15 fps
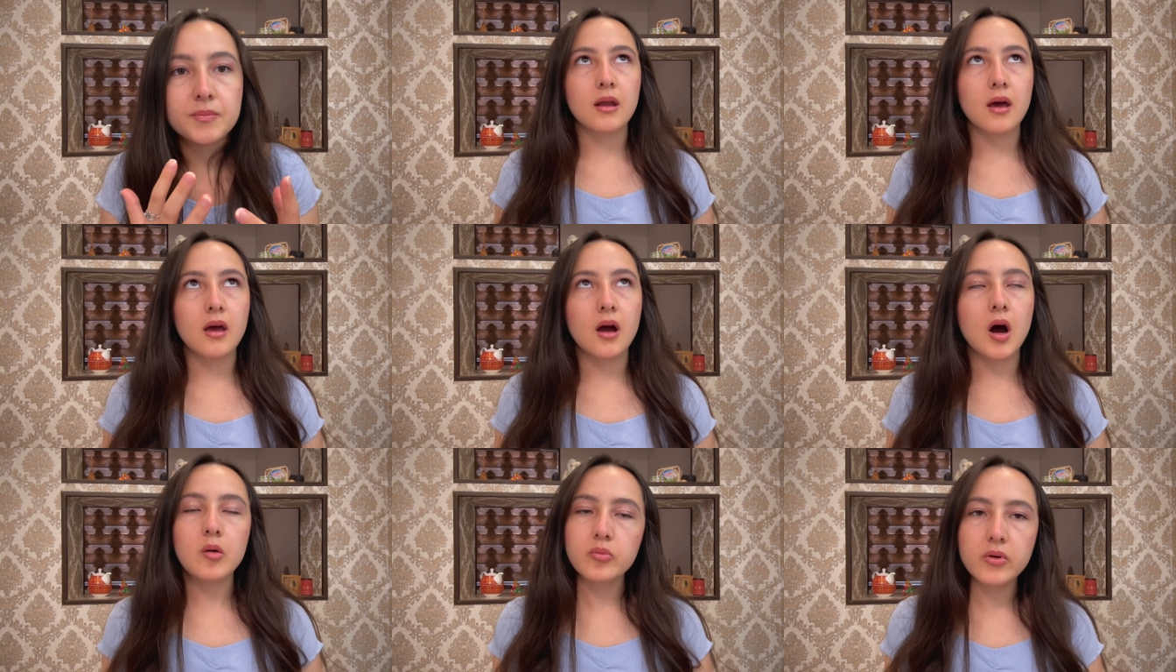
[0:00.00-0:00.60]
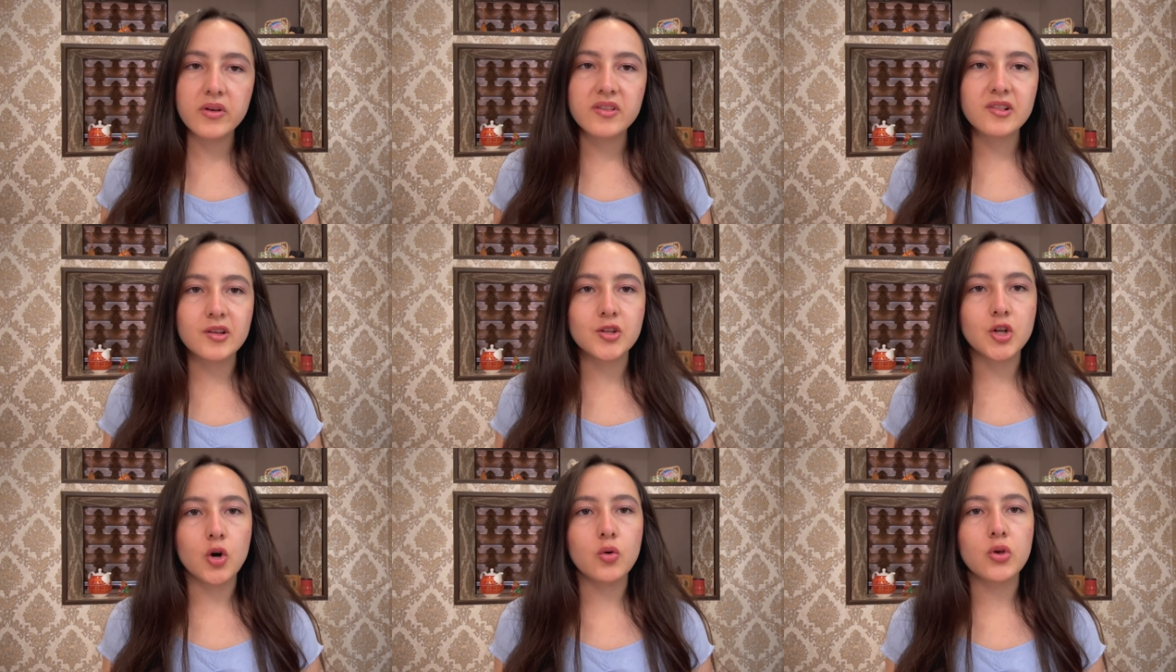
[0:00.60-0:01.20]
And I obviously
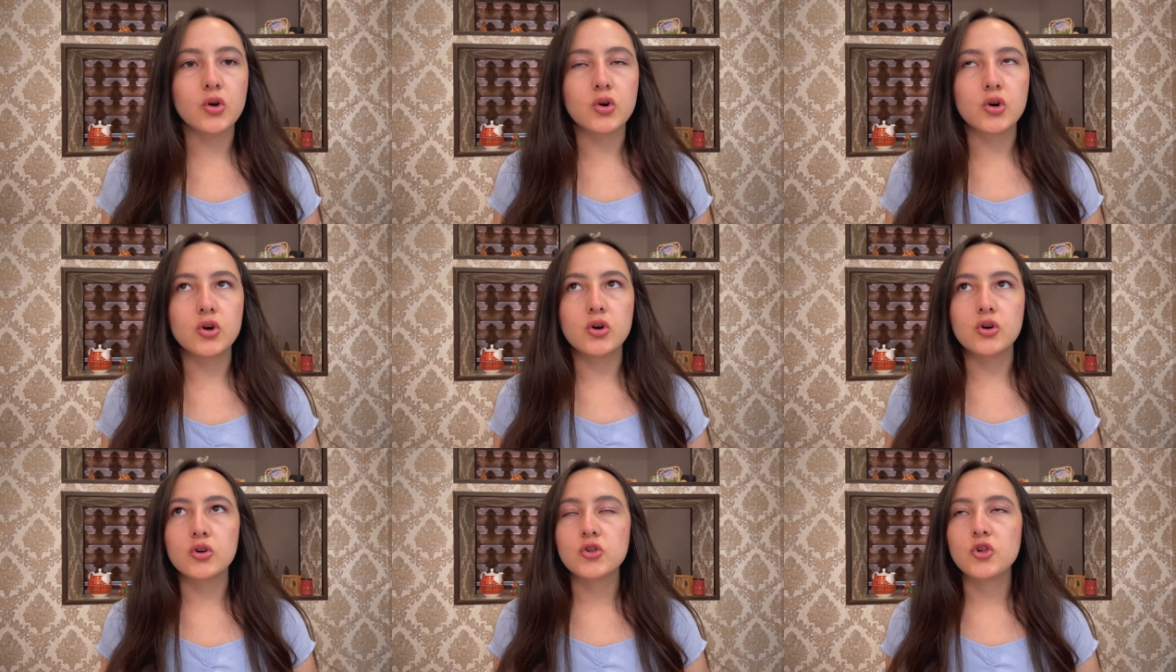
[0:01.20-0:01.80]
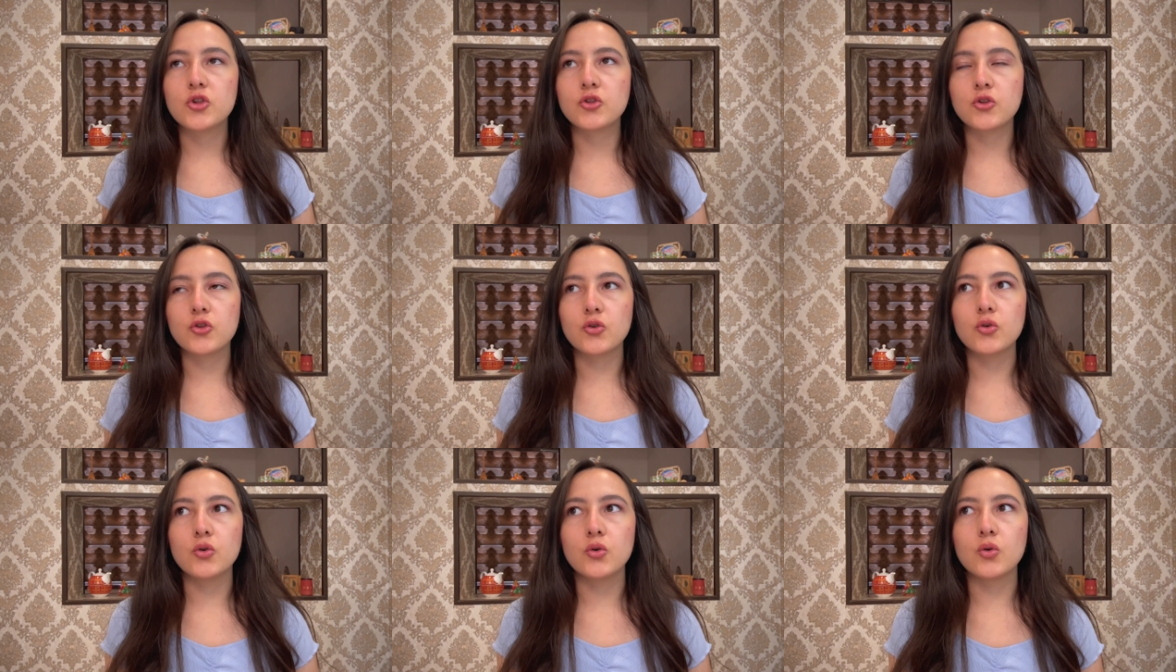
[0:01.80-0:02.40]
know your urge
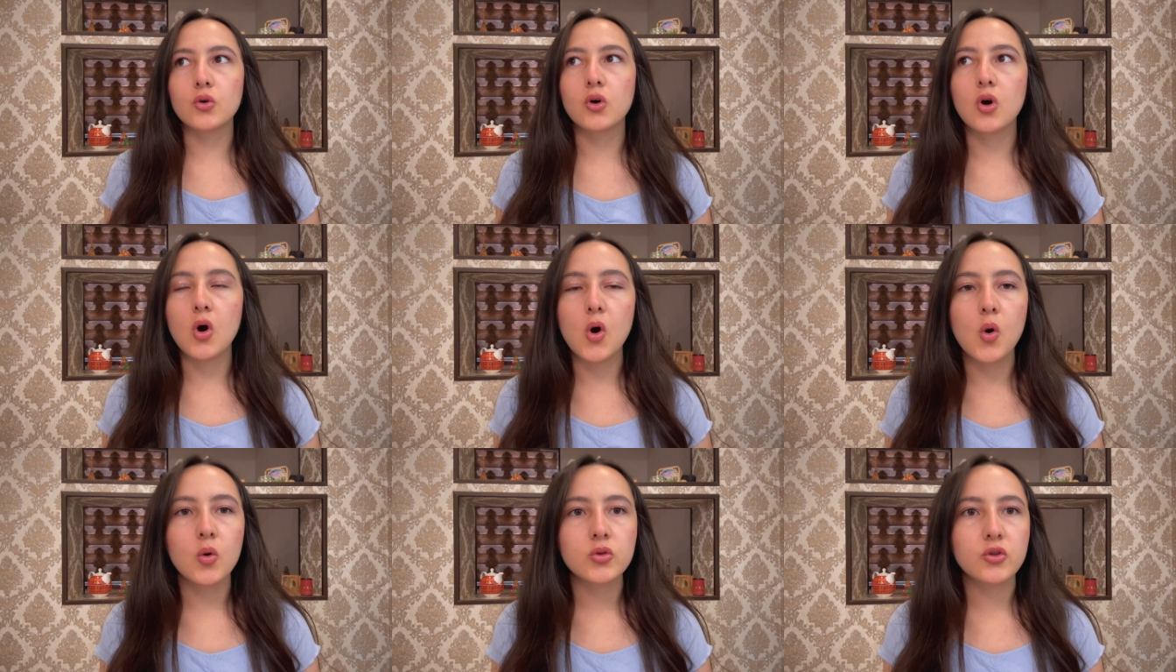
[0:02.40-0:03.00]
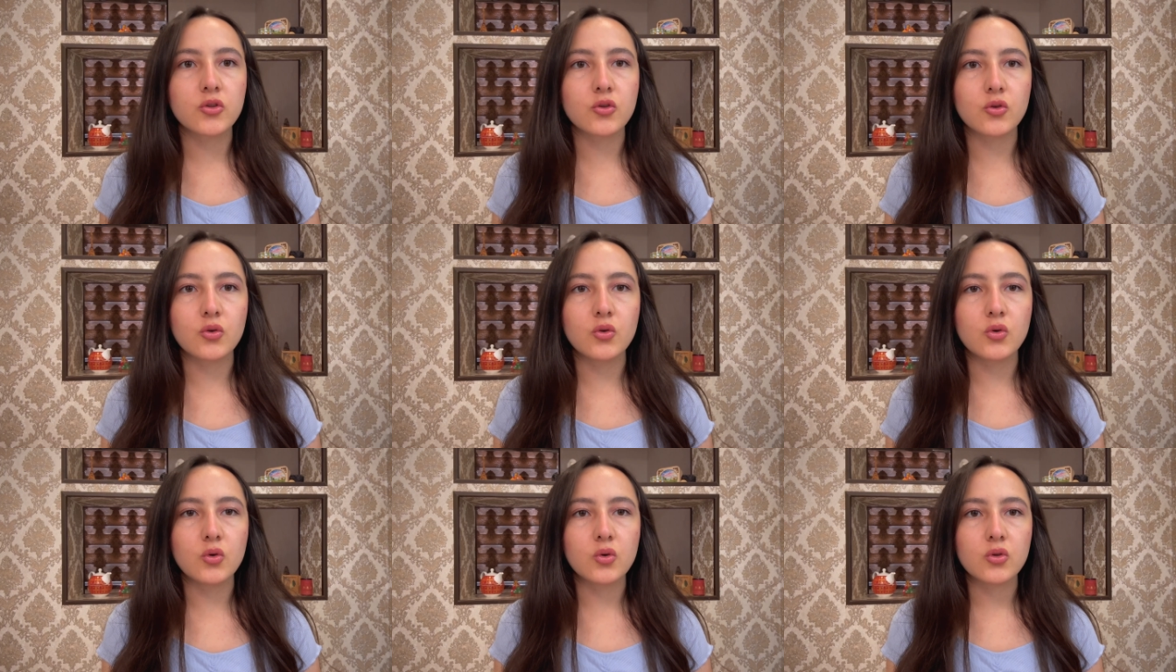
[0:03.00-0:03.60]
to go
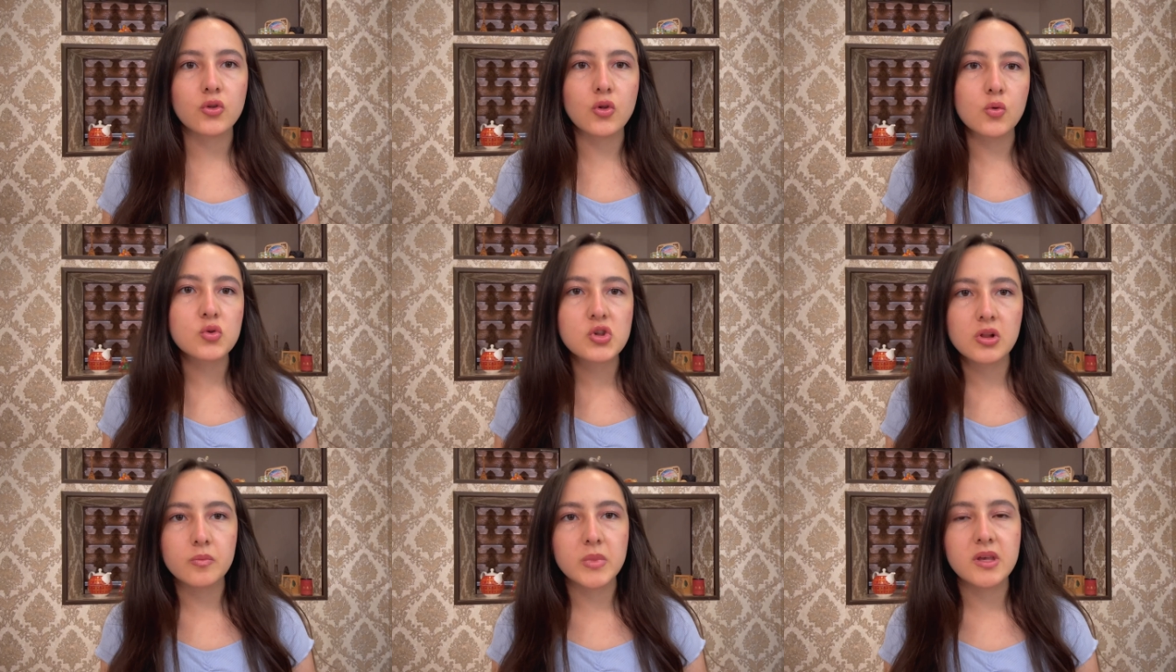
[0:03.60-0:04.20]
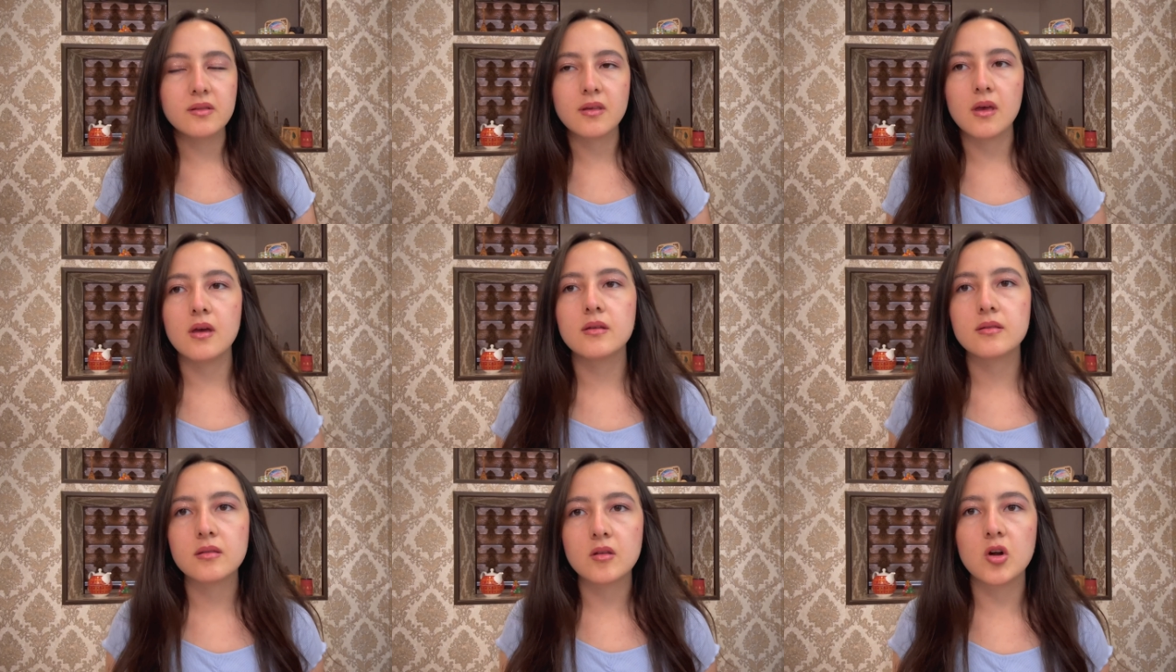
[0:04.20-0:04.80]
to social media
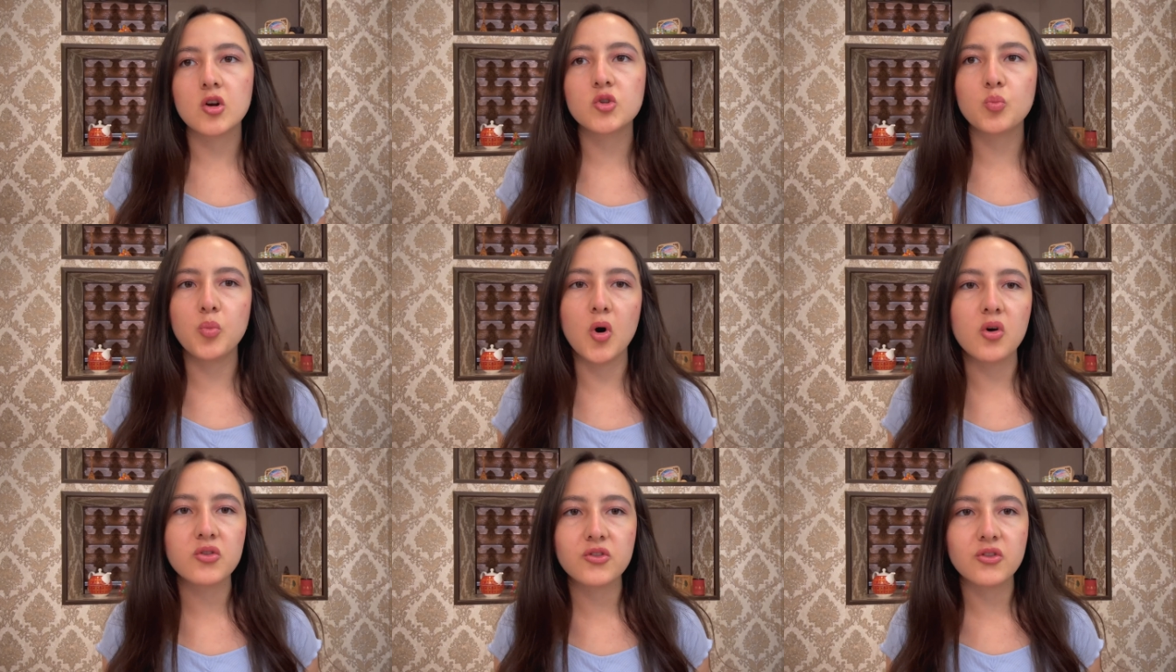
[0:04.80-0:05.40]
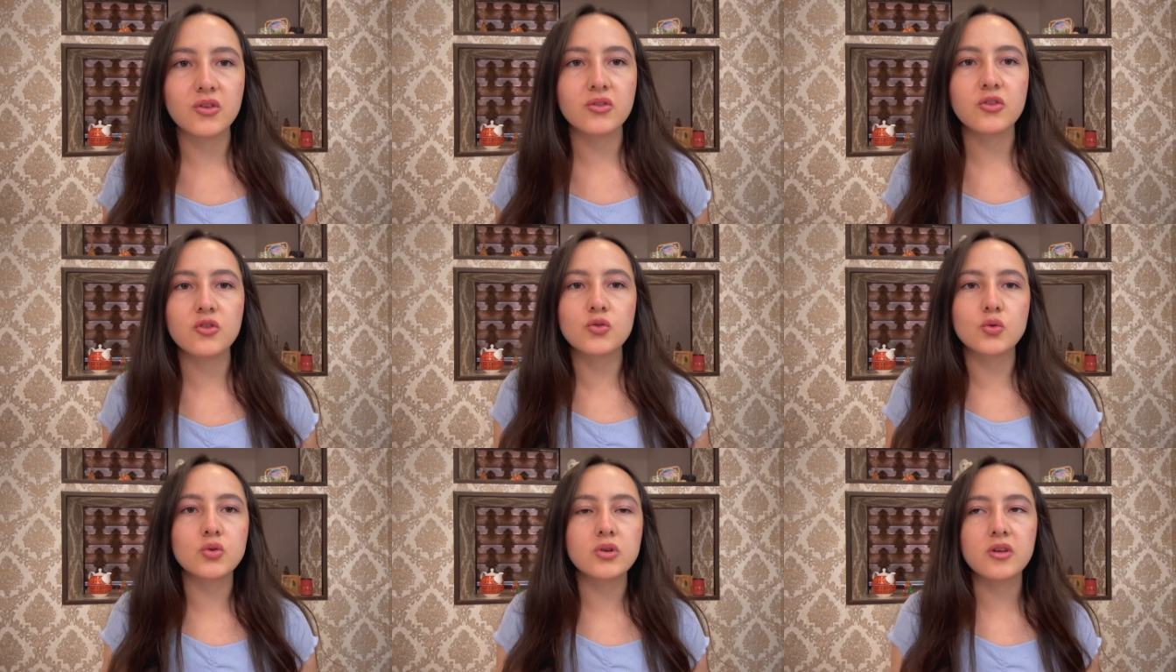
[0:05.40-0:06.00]
and start posting
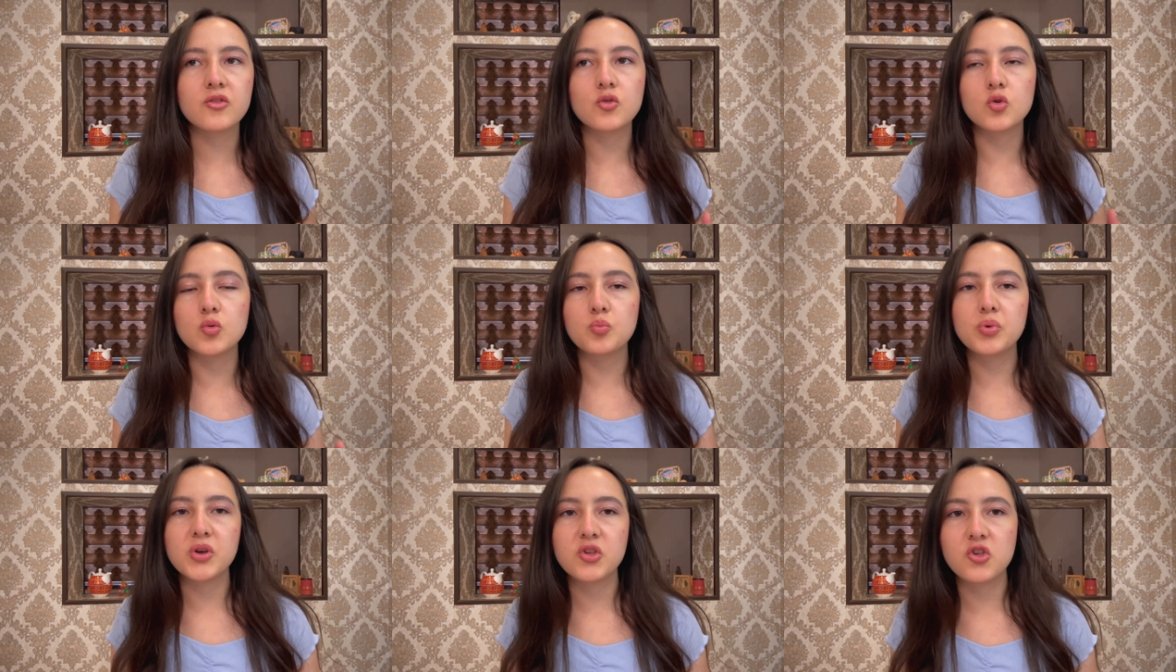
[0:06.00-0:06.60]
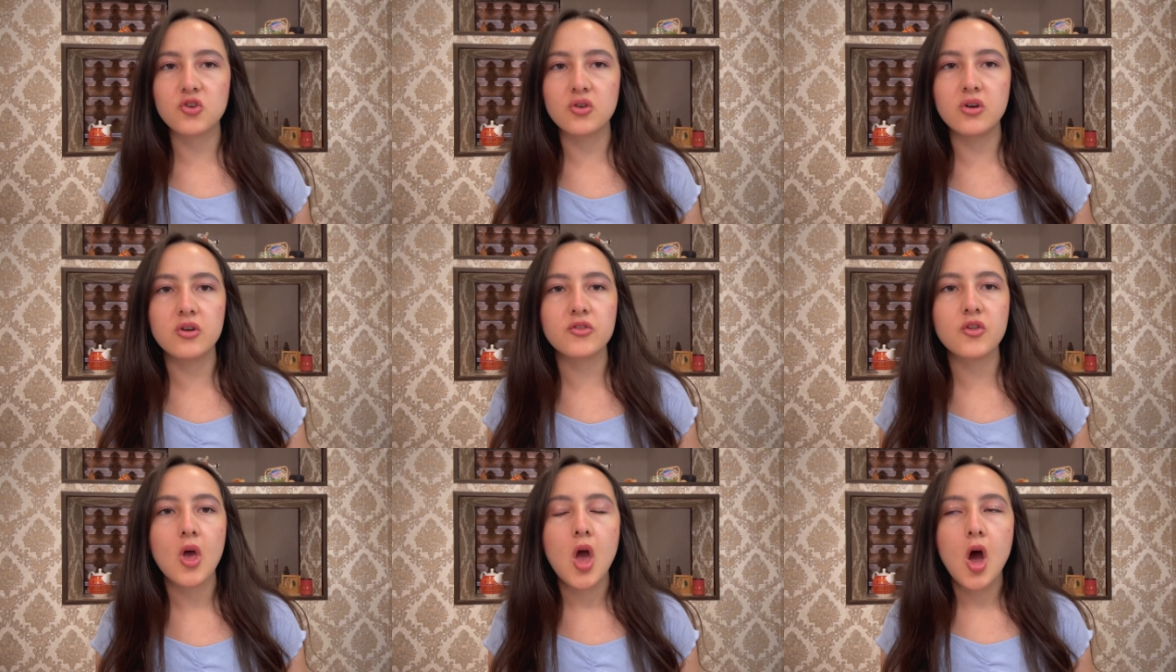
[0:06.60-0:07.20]
stories or
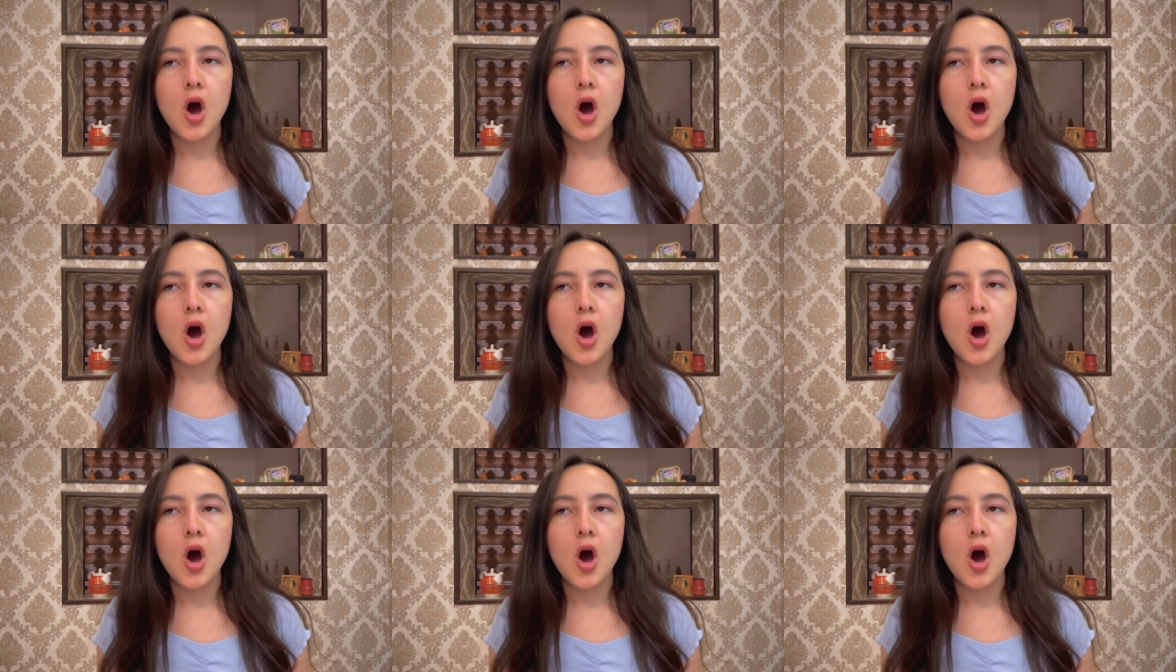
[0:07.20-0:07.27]
pictures